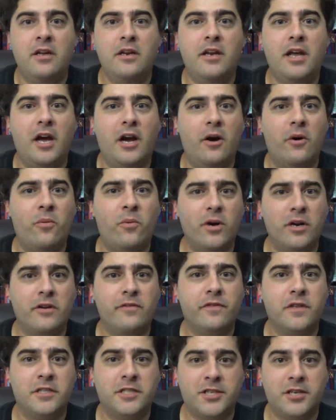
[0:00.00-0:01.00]
Now, one
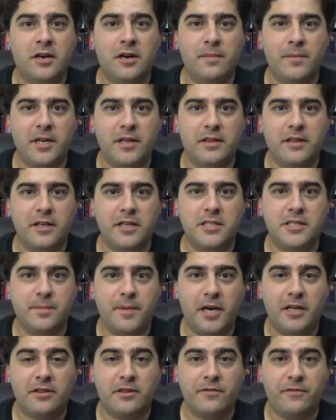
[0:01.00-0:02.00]
of the charming things
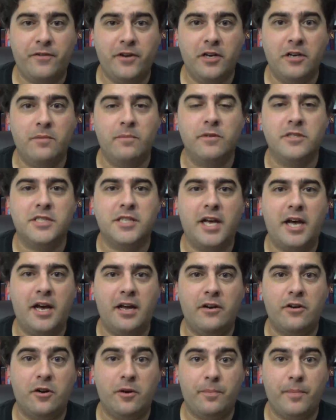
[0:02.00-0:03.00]
about the film was
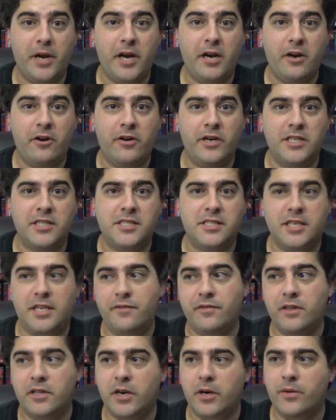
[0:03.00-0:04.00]
that her parents,
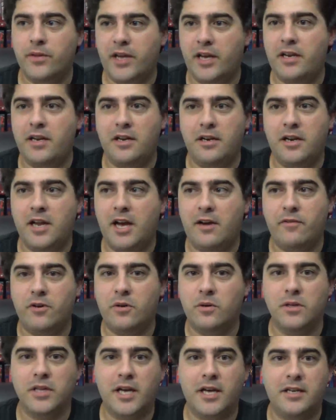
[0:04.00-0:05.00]
even though they didn't have a
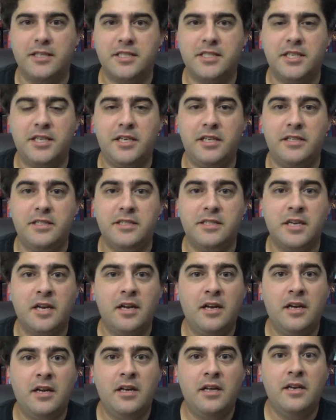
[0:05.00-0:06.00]
whole lot of scenes,
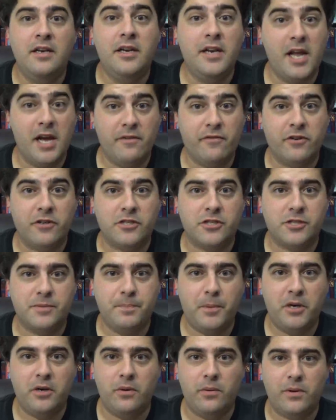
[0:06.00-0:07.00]
never
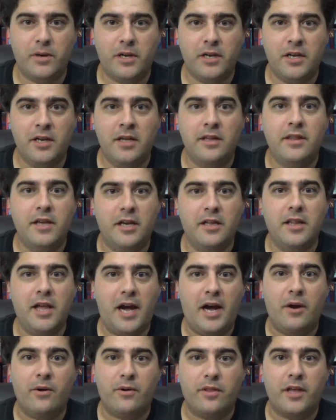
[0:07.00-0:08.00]
spoke. They
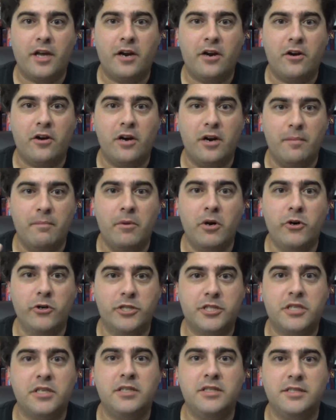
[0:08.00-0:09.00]
allowed their
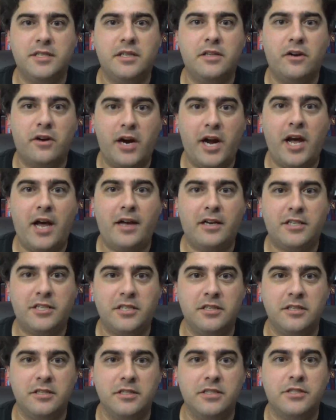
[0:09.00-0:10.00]
emotions and their
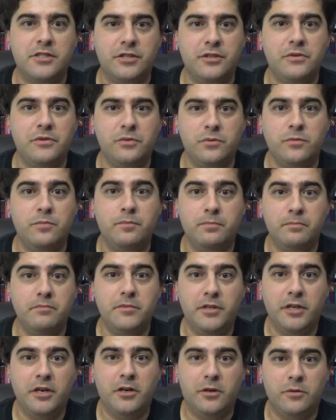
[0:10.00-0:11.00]
actions to,
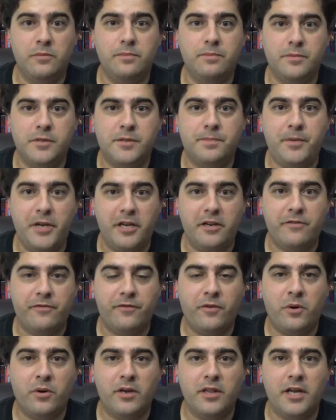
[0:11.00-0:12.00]
you know, speak
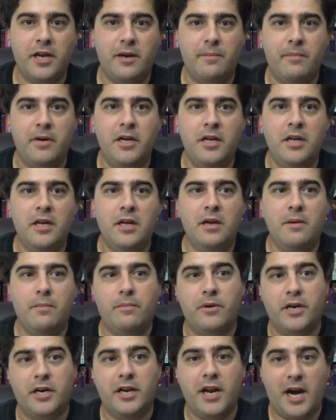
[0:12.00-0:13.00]
for them.
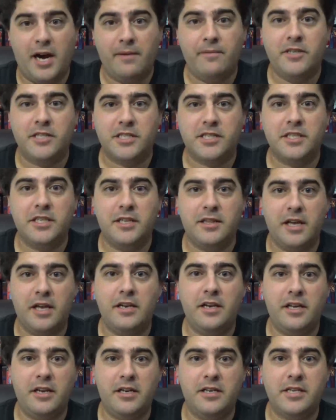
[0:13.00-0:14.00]
But obviously, they
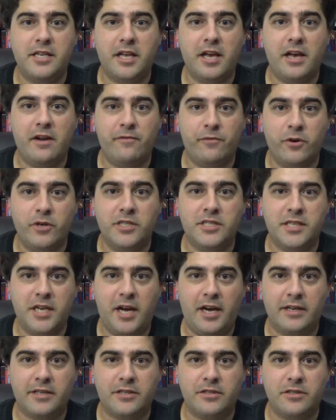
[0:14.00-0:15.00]
needed to get voice
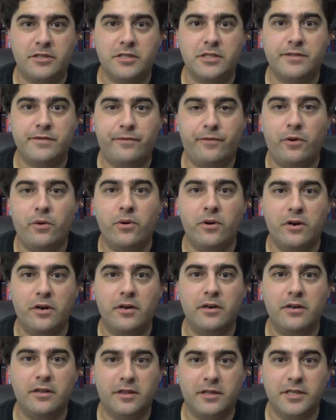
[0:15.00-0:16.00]
actors
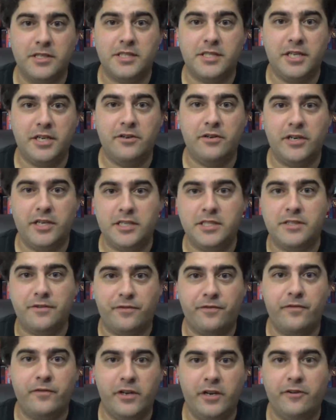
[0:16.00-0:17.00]
for the series
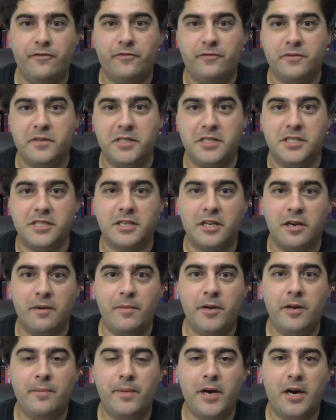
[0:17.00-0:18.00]
if this is going to
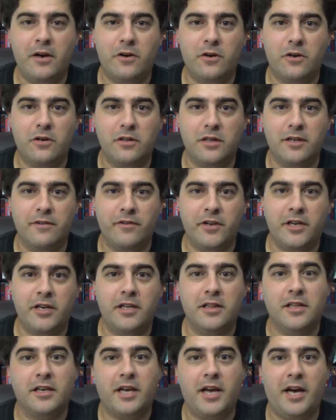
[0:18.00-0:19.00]
be about her living
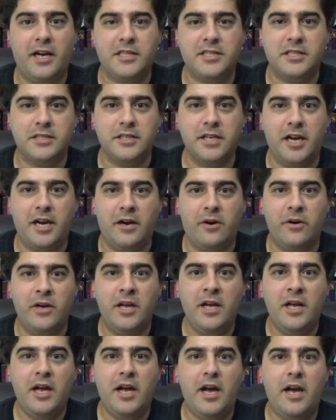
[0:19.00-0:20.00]
in the castle now.
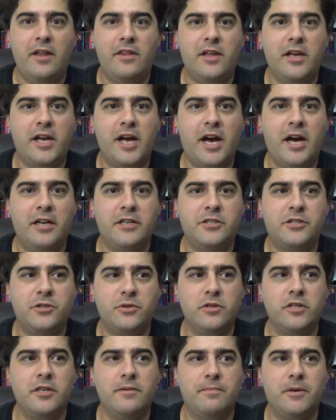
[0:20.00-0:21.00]
And they got
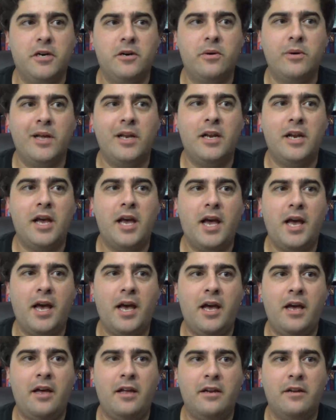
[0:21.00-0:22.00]
Julie Bowen
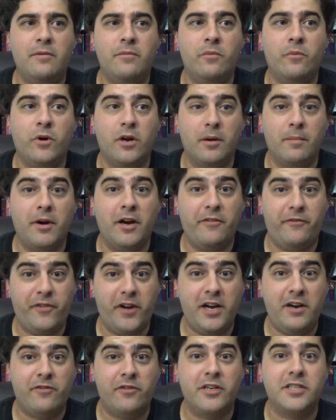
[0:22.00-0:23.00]
and one of my
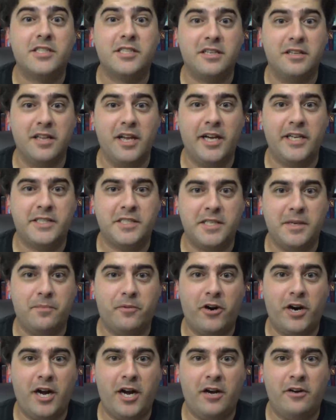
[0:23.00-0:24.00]
favorites, Clancy
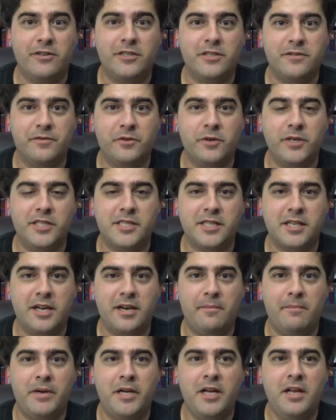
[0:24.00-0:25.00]
Brown, to voice
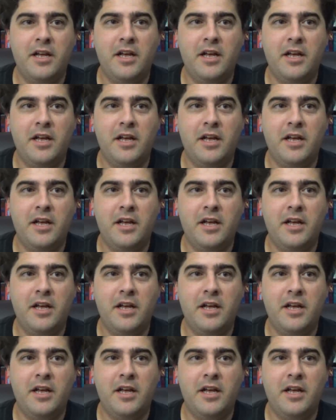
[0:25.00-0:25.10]
them.